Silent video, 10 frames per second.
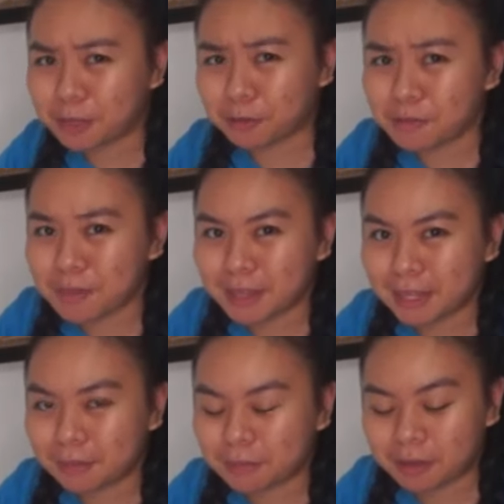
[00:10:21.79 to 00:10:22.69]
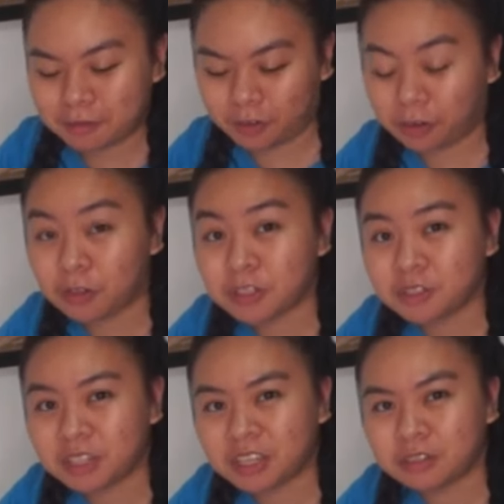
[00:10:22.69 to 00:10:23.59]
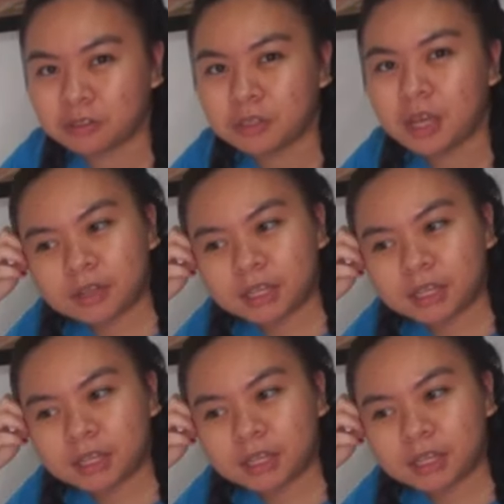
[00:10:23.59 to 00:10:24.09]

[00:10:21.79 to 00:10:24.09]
12 midnight pay for consultation. Yung